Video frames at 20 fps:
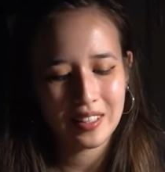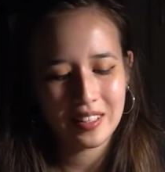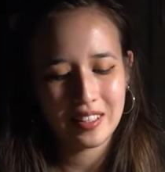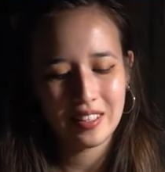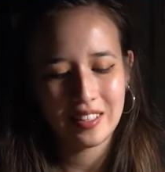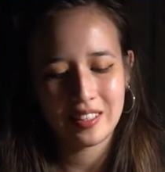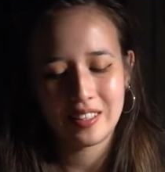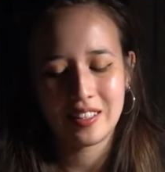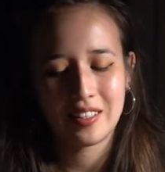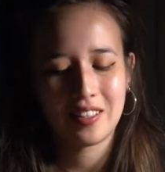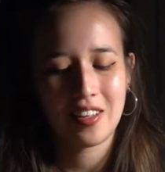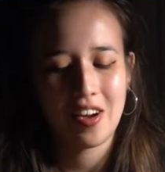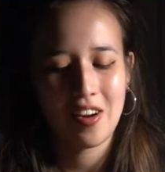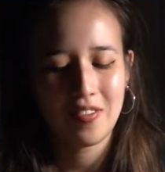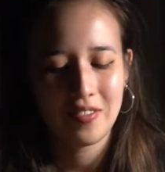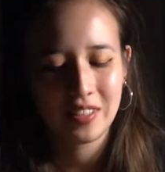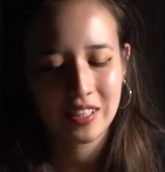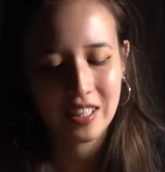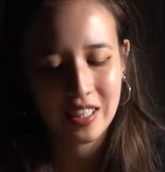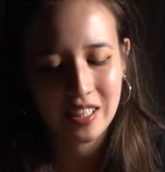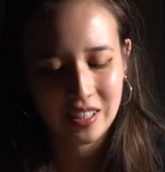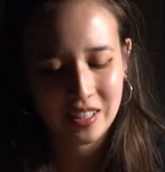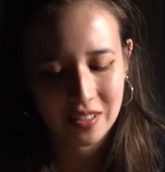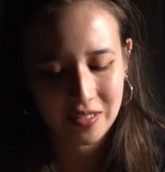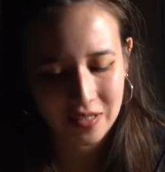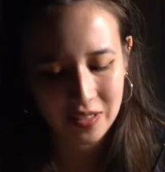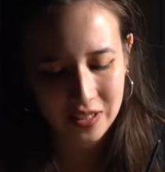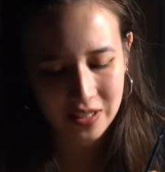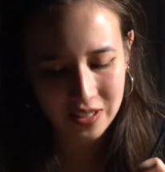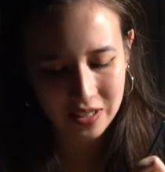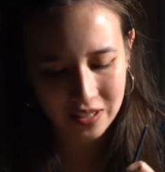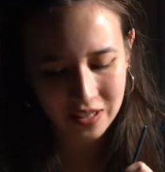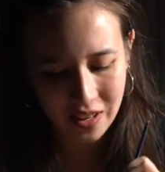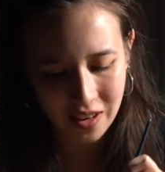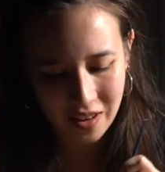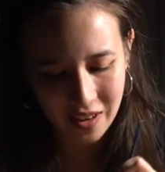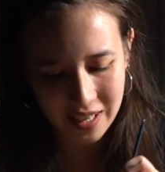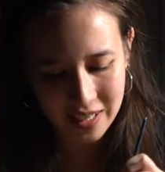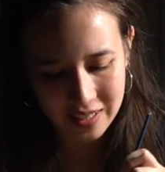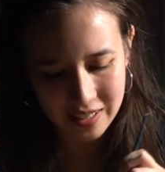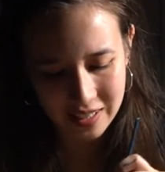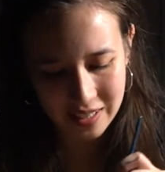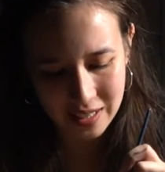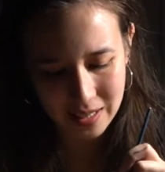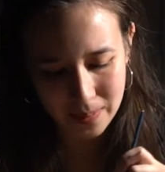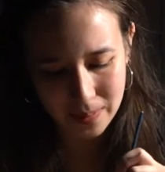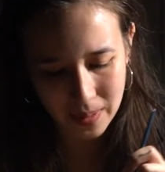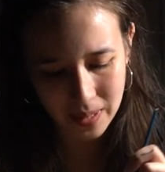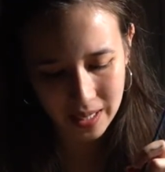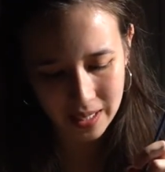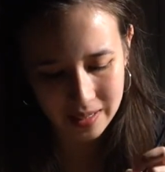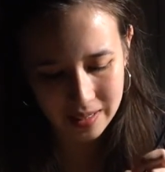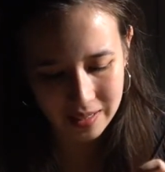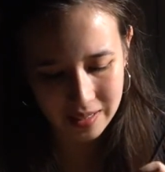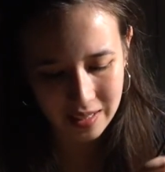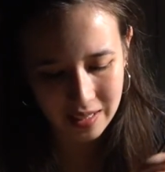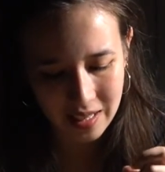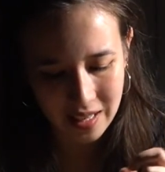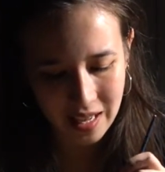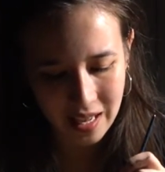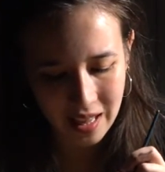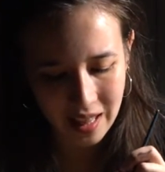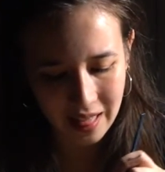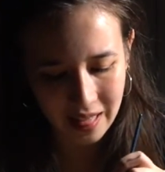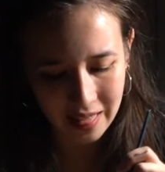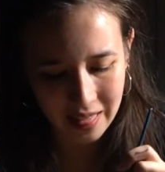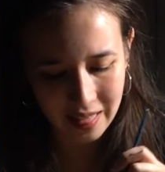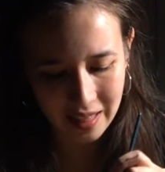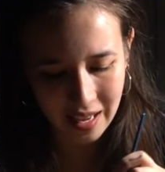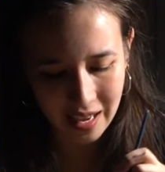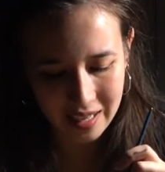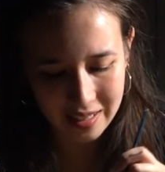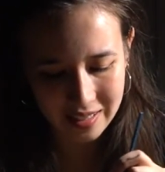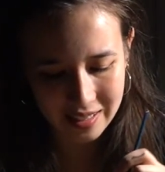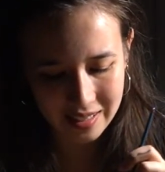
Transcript: this conversation of course is not as deep as last